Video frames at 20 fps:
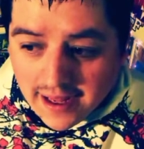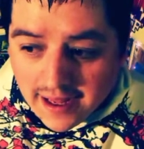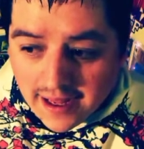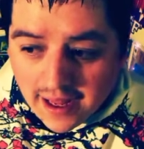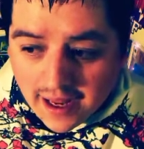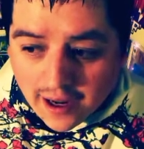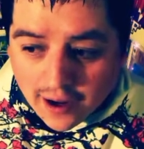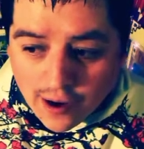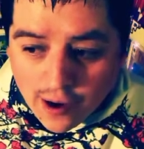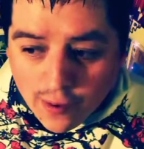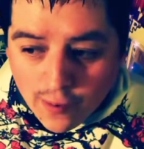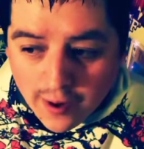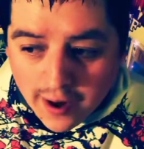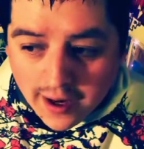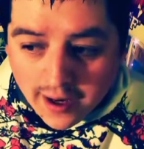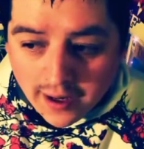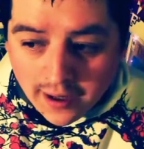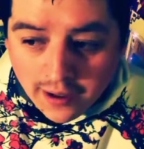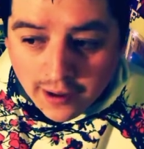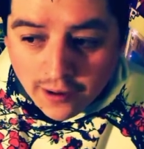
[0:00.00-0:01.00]
and
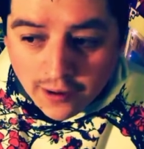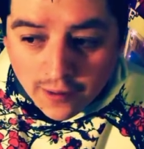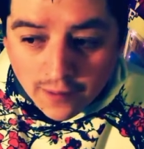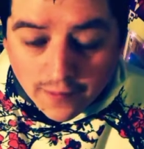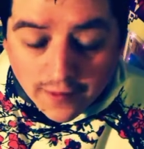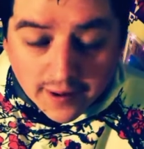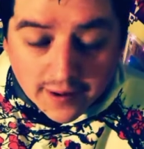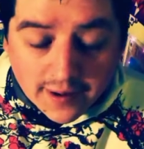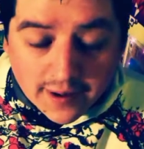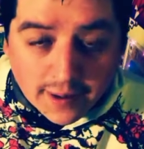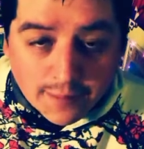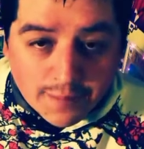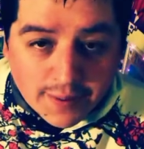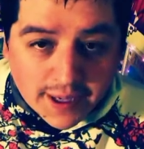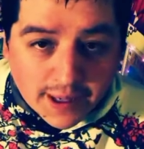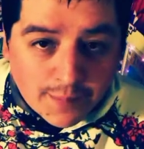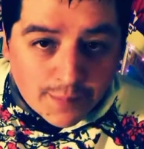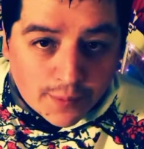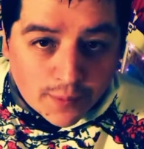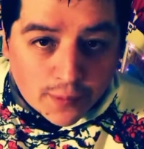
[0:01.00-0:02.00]
going, to see
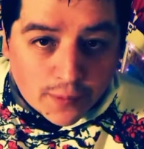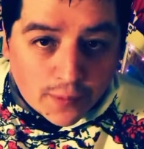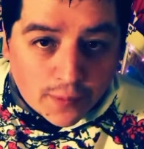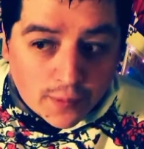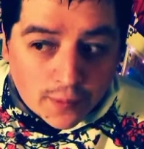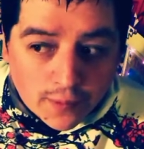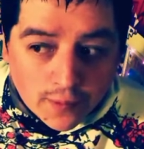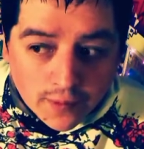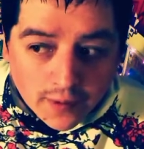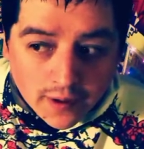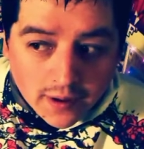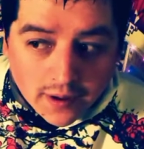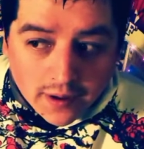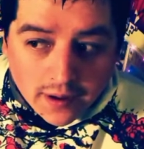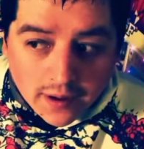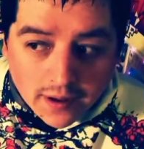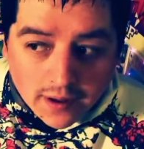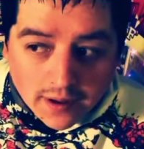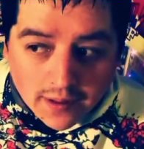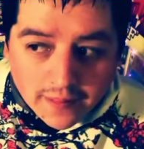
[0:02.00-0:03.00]
people
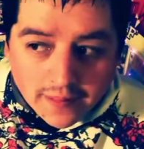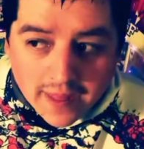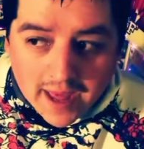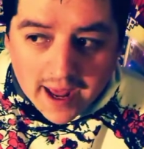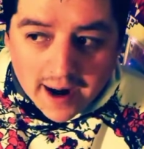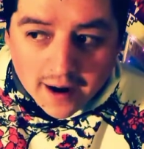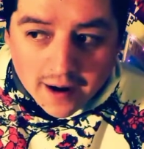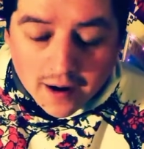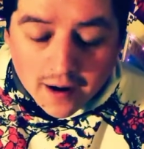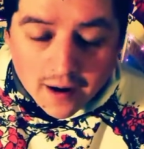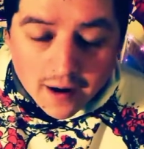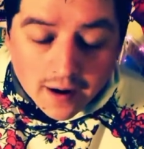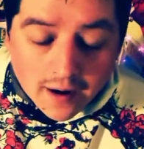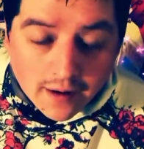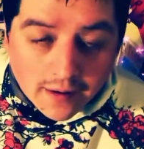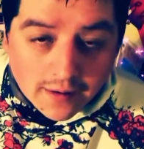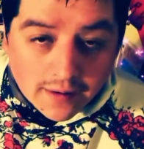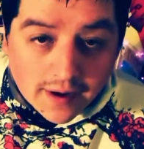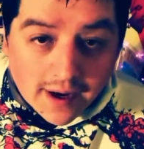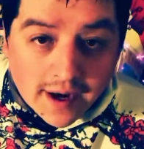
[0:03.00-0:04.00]
that are
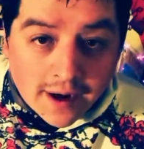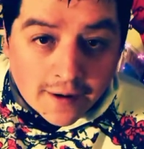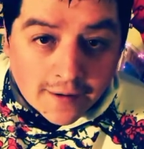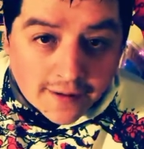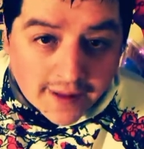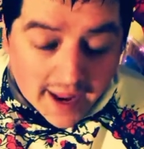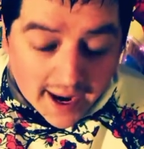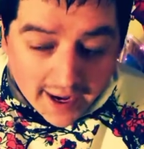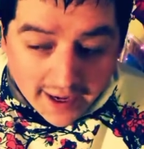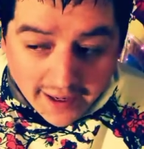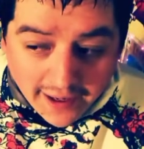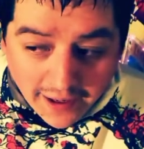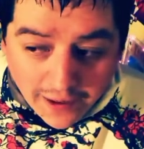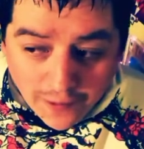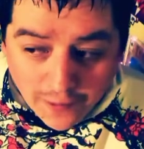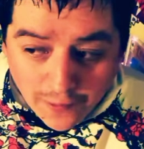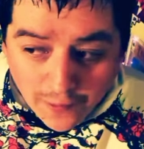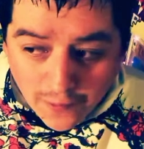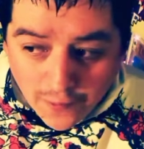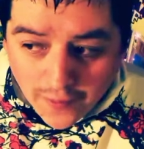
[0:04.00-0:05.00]
entertaining
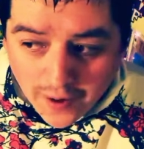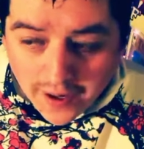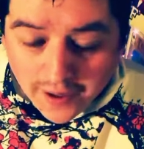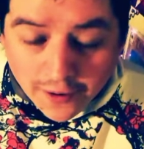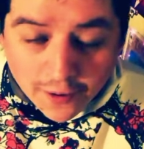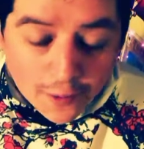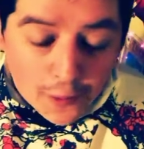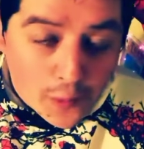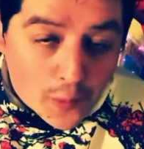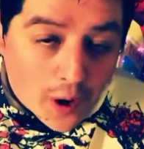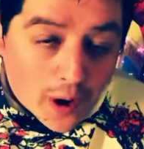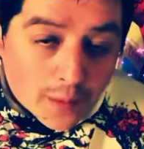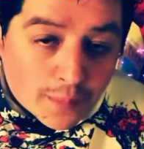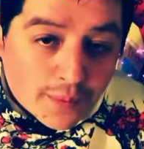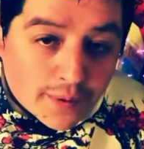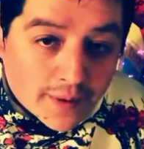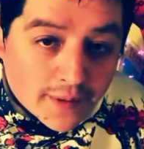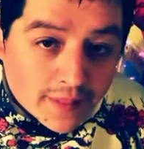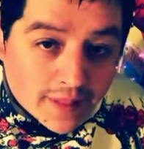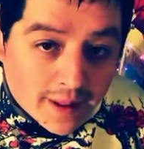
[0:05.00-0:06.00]
you and you are
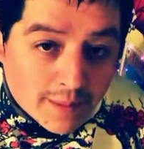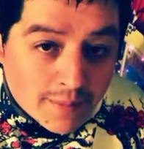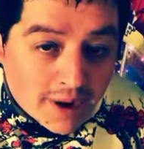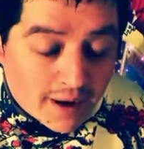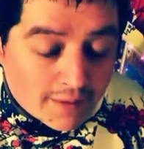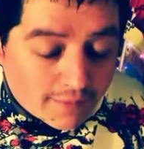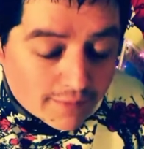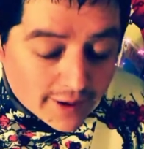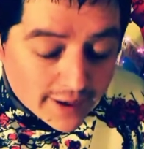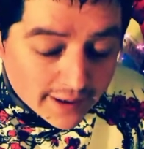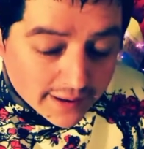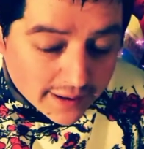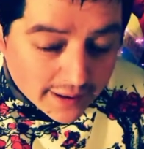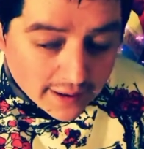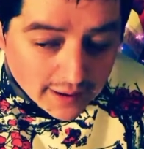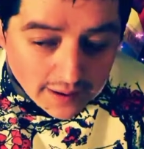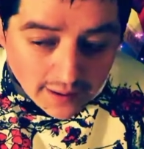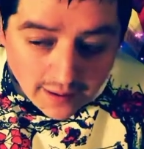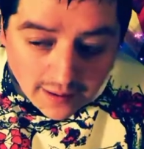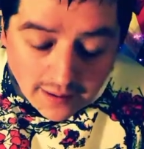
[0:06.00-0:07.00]
putting them at risk,
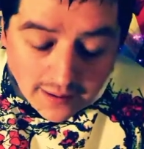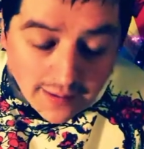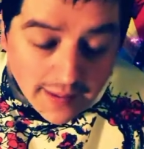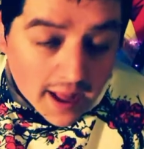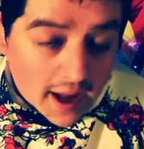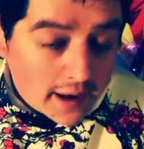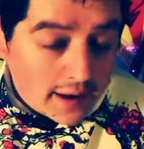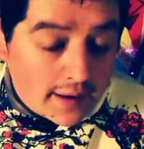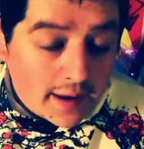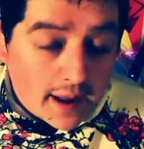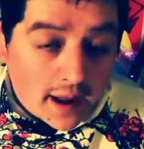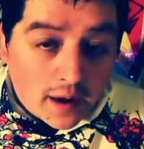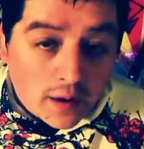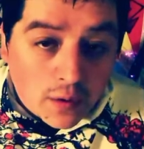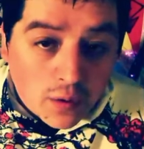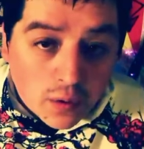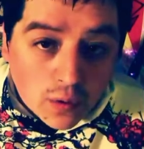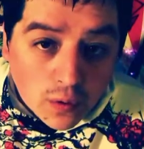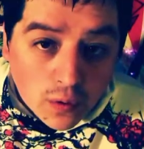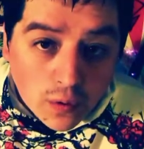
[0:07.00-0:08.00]
that's not
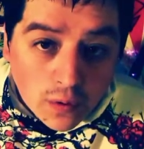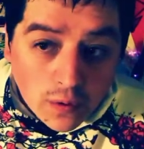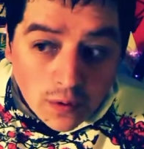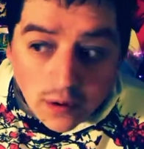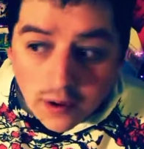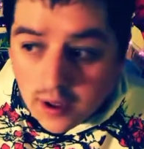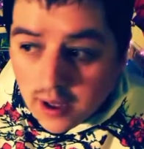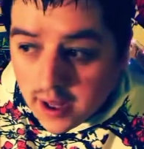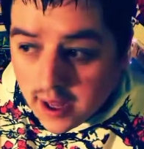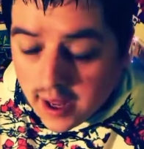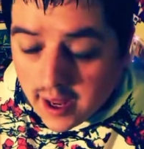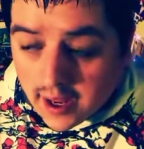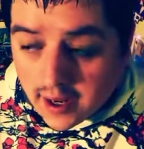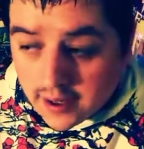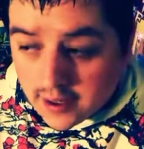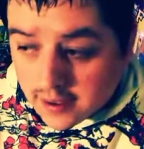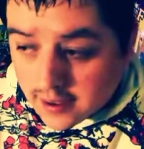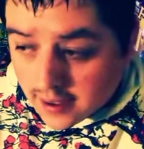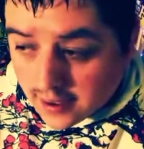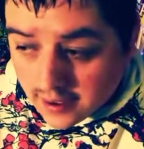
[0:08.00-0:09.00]
cool.
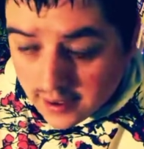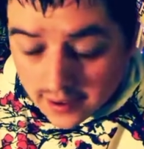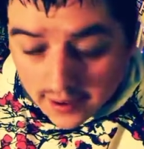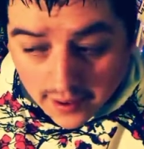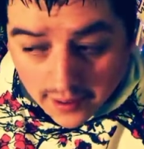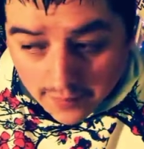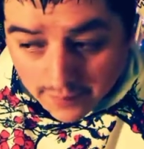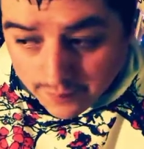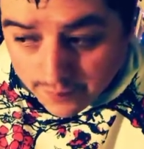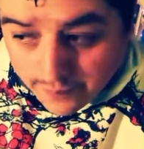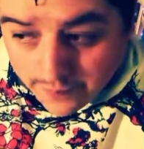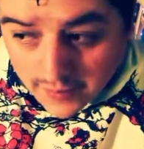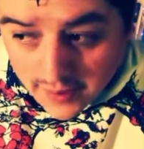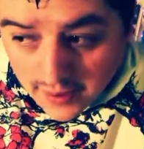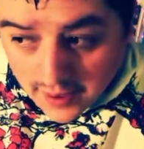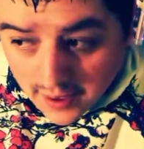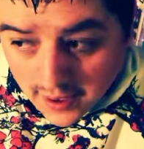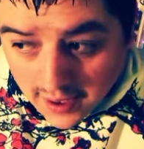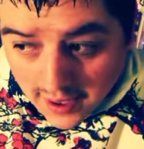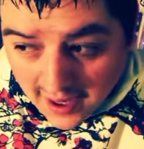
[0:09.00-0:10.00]
And
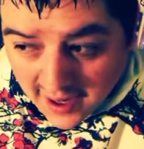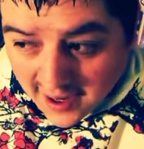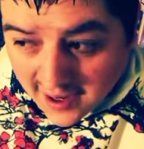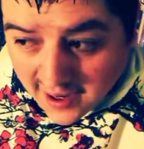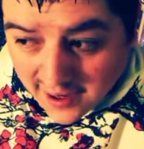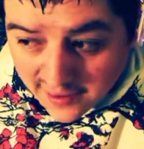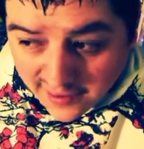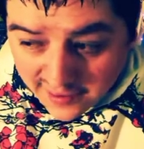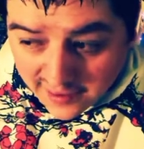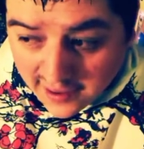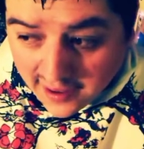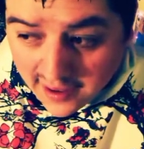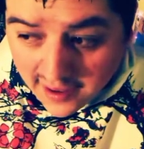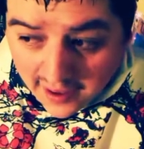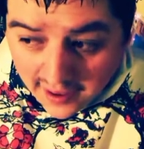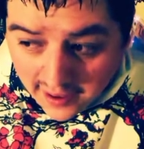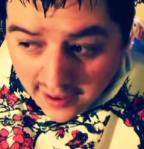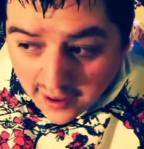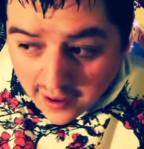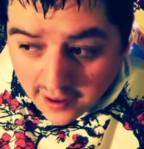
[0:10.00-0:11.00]
I gotta
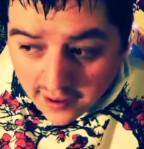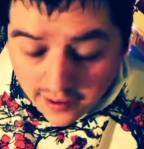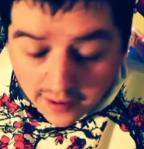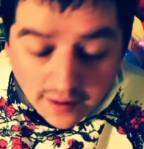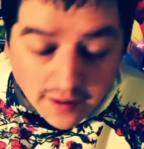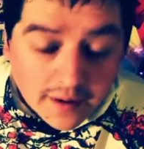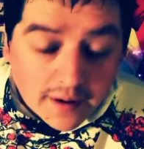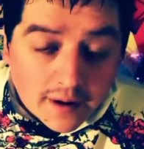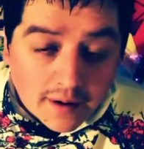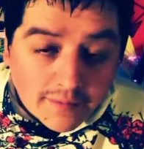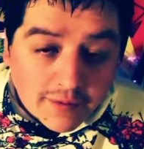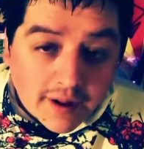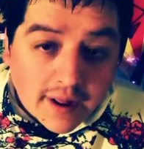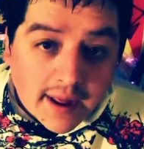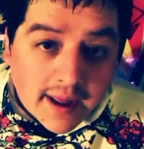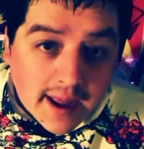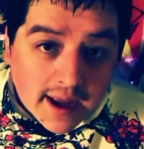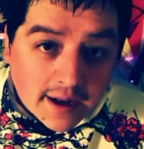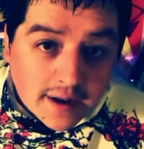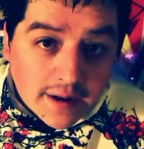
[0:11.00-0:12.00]
say, you deserve to get
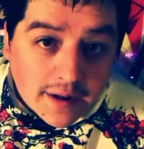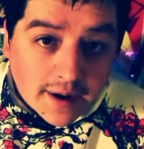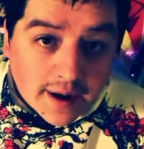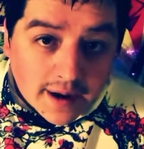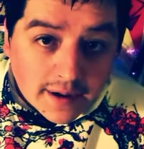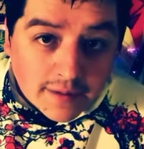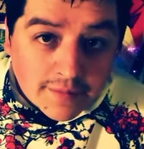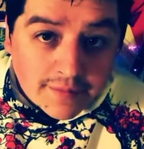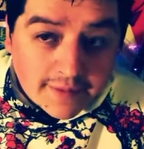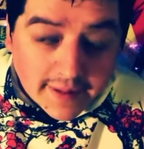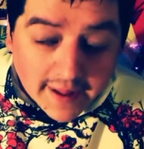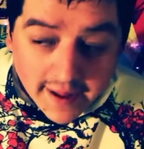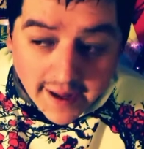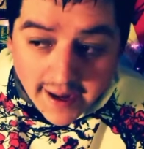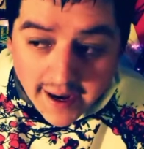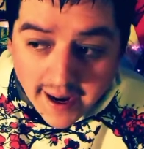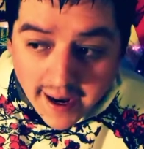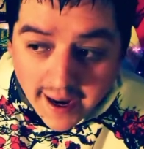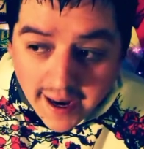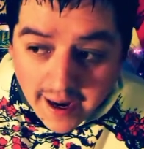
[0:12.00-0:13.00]
kicked in the nuts for
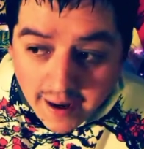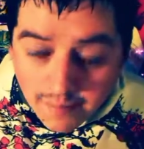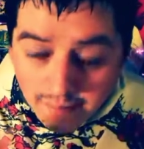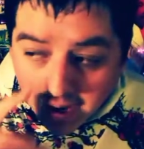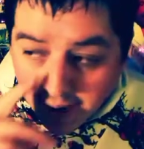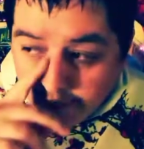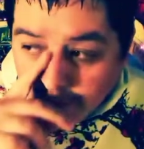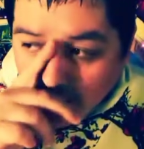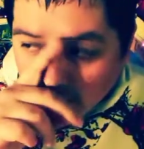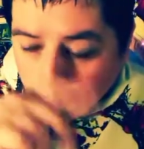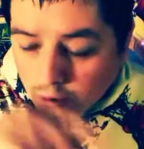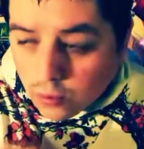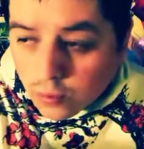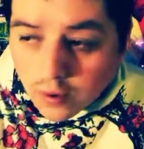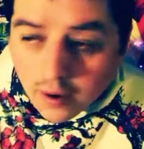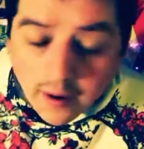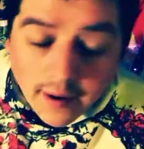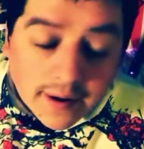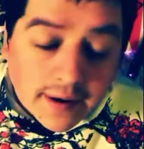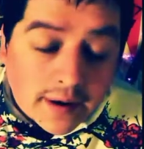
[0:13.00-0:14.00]
that, and maybe a little
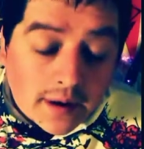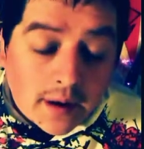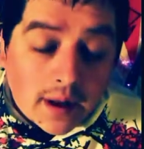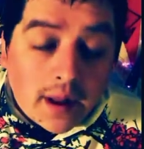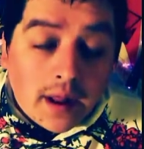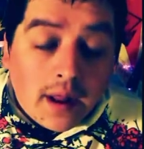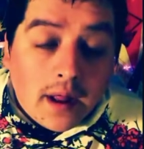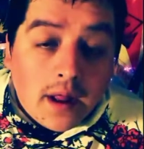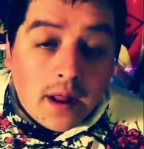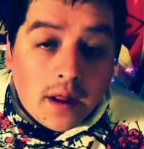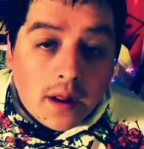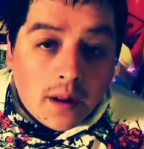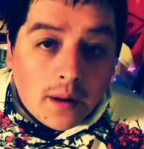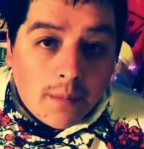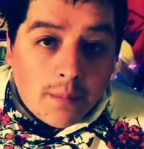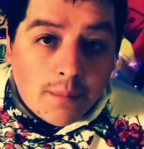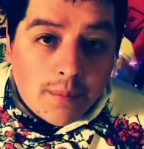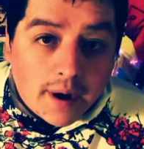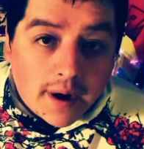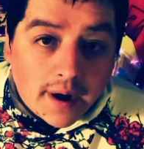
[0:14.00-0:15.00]
worse.
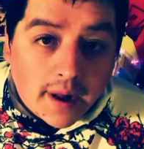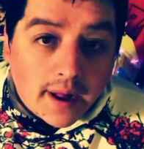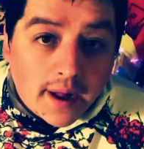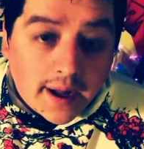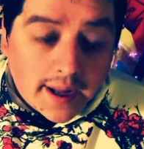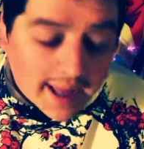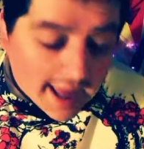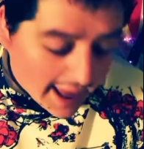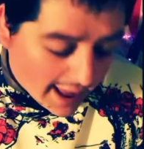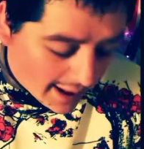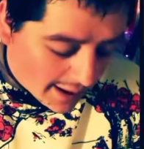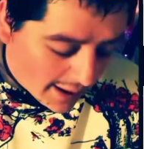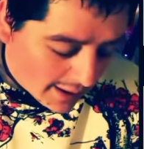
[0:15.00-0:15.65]
But it